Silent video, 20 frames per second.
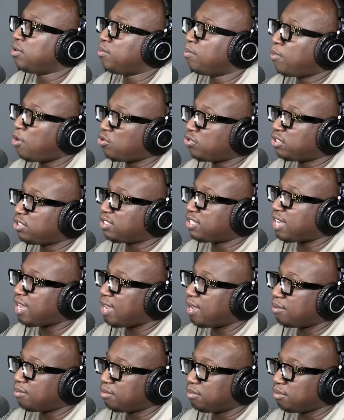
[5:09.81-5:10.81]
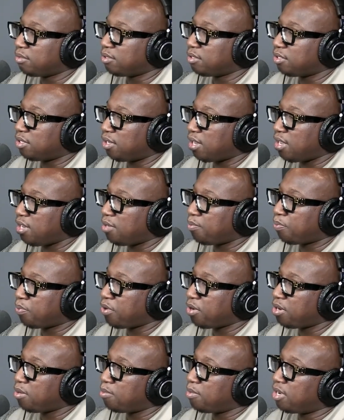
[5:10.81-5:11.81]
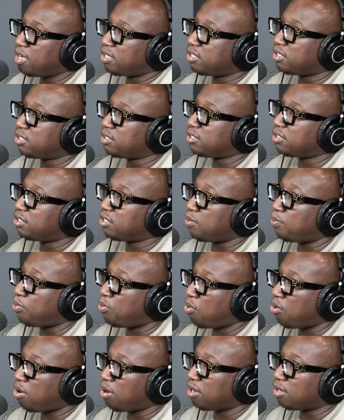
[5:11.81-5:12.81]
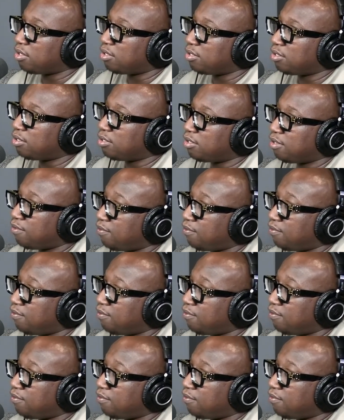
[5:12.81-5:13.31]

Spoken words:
most of the time they pretty much support the